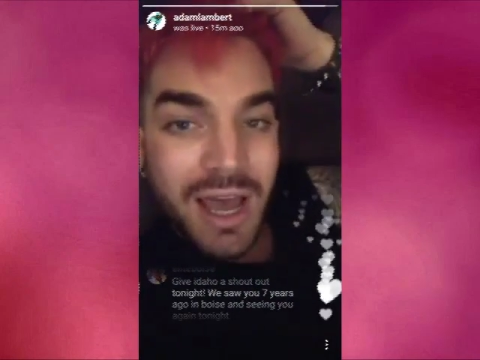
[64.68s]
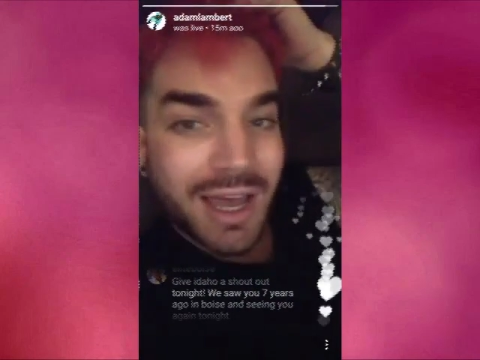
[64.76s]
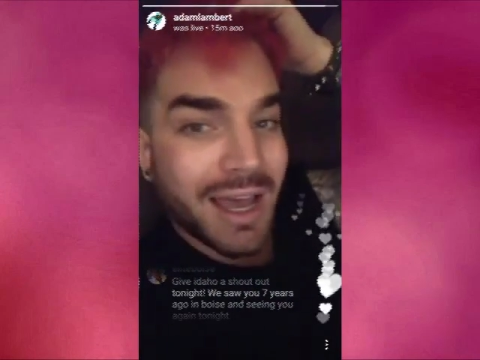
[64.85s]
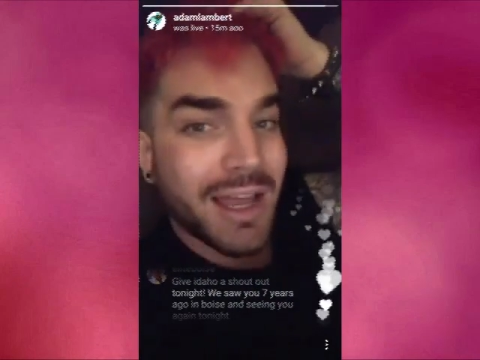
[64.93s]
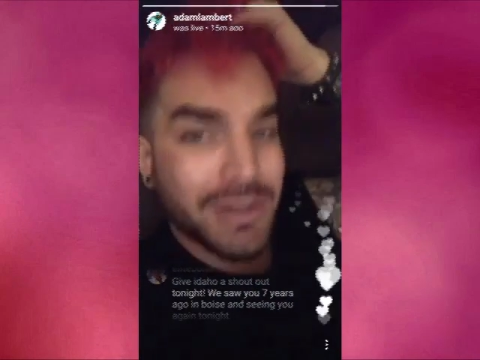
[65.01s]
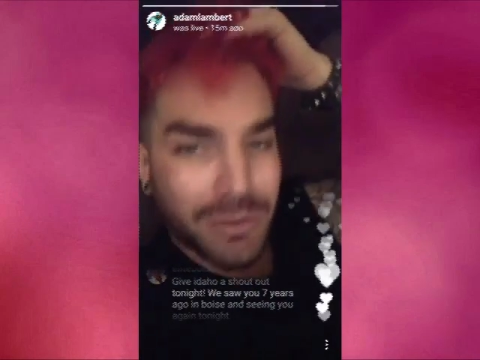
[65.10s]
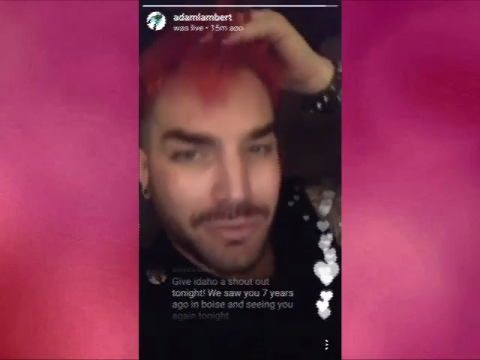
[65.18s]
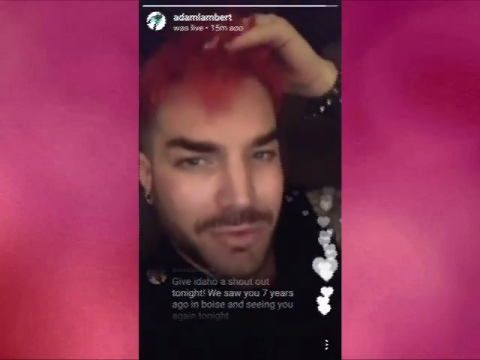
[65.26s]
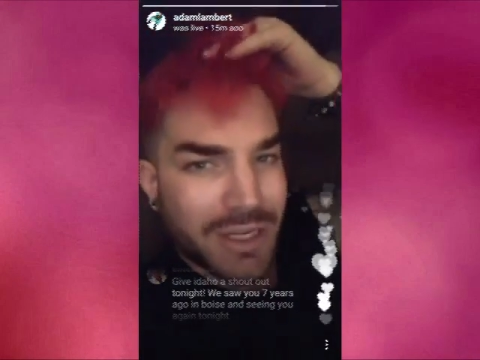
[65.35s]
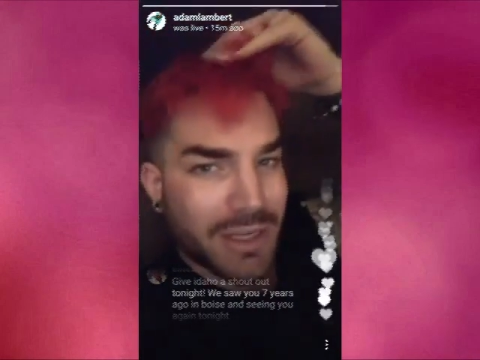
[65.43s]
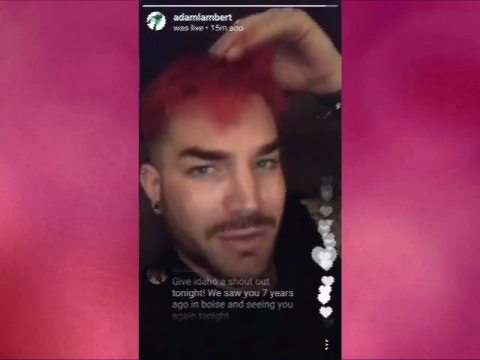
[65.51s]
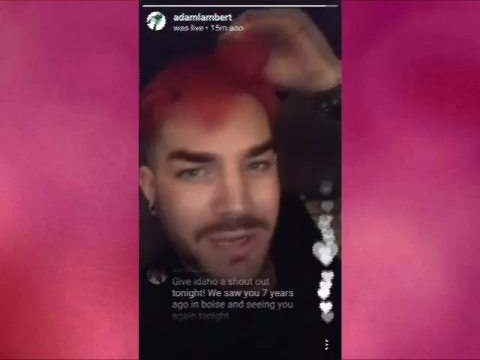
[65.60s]
I don't
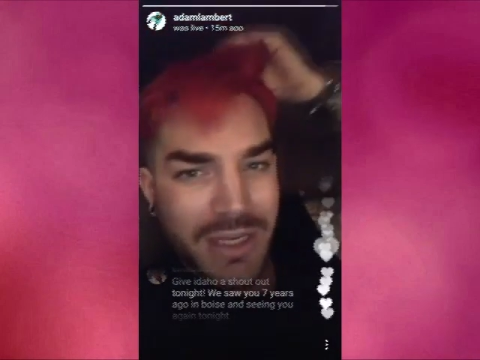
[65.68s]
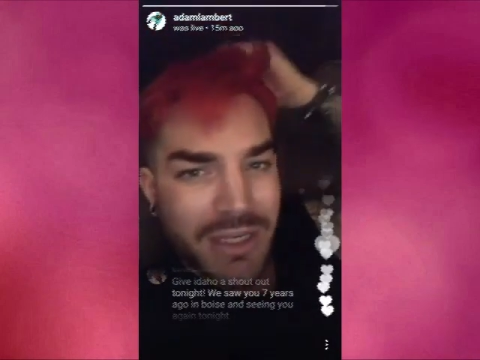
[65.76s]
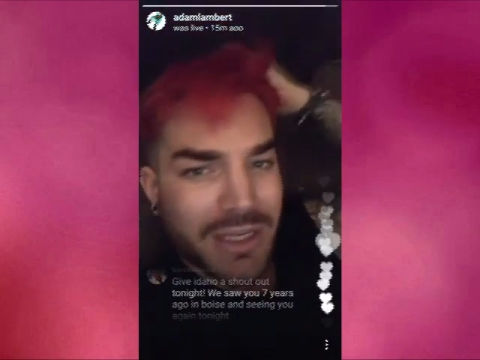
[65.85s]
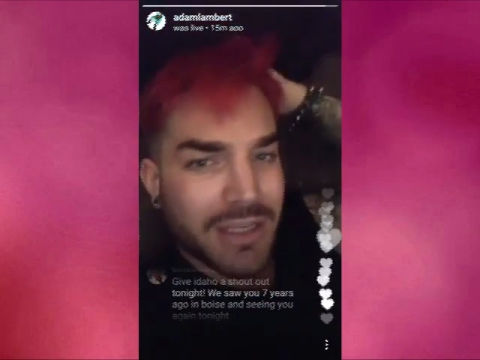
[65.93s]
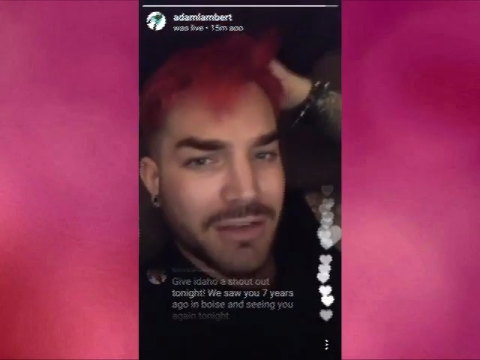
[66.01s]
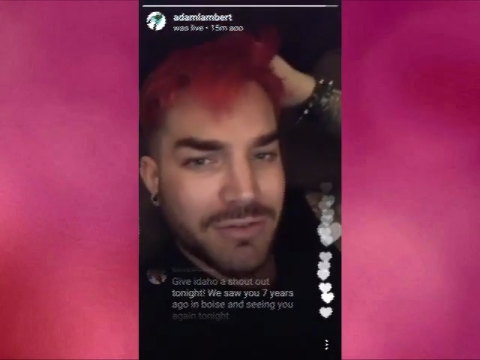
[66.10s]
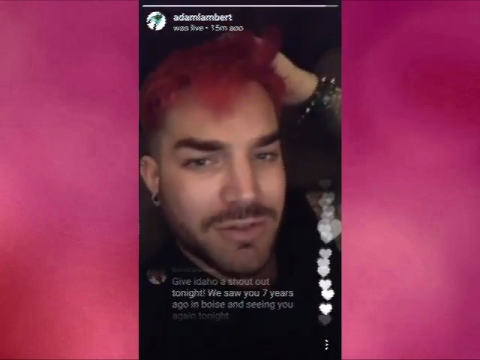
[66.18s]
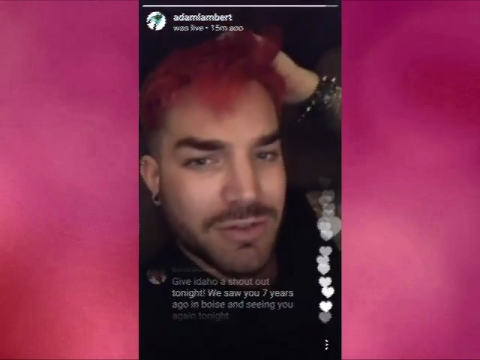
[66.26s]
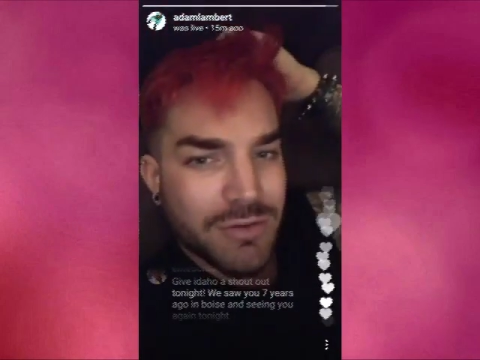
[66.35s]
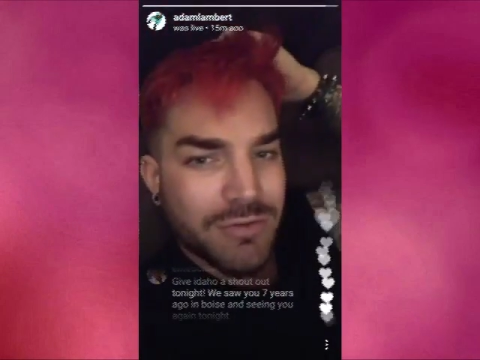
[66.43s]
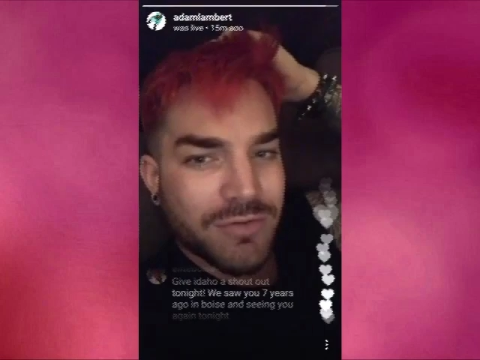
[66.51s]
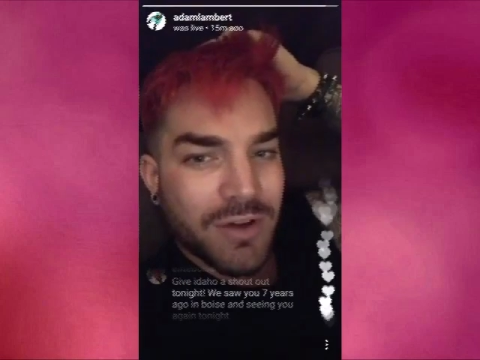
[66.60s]
really, really give
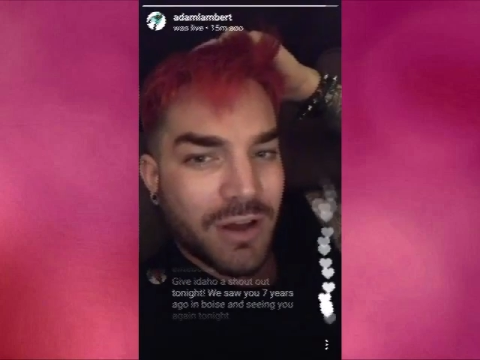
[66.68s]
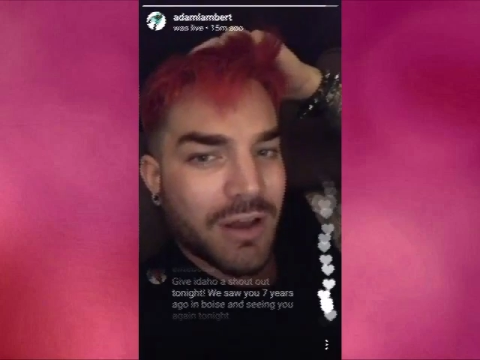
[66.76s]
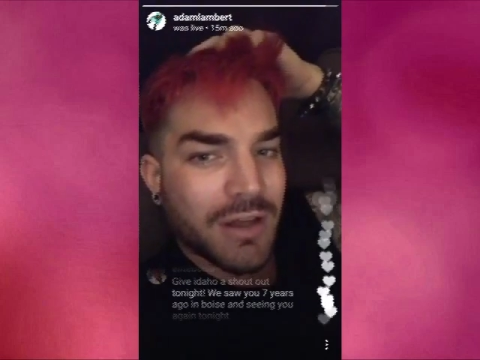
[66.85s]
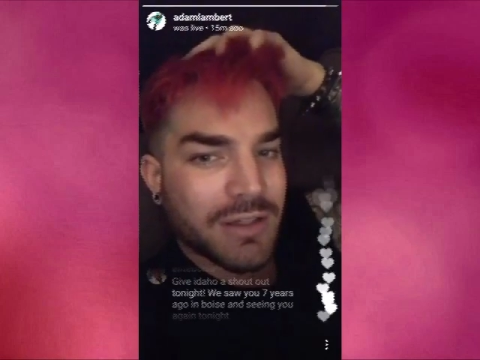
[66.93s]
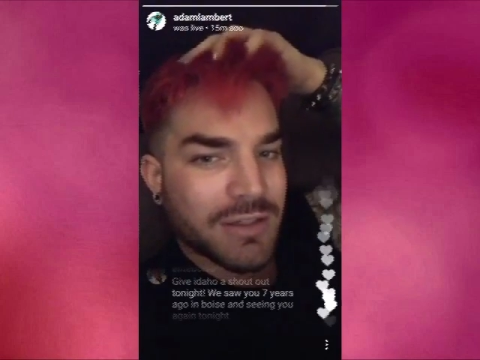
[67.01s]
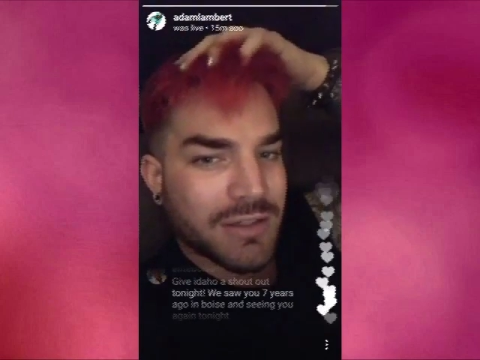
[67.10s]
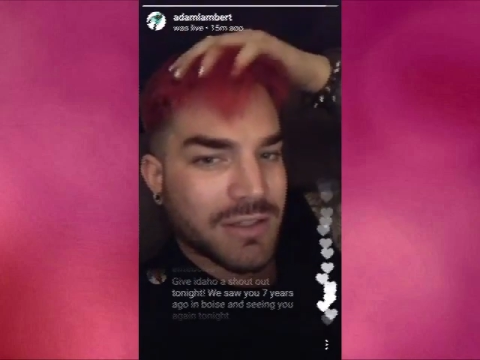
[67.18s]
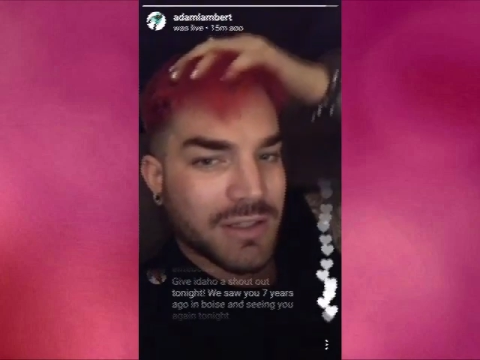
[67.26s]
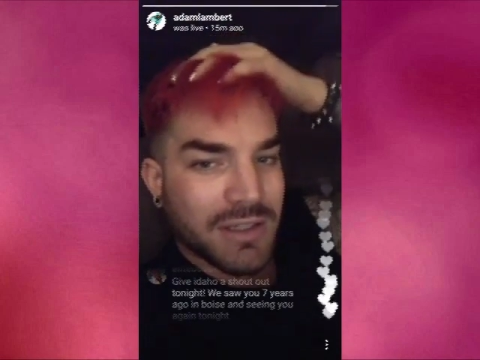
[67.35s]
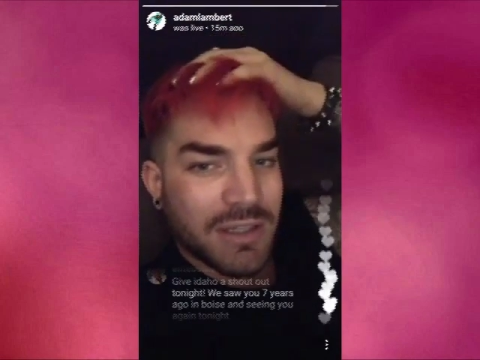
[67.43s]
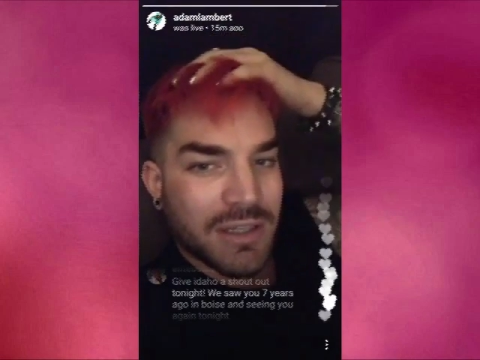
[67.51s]
two fucks.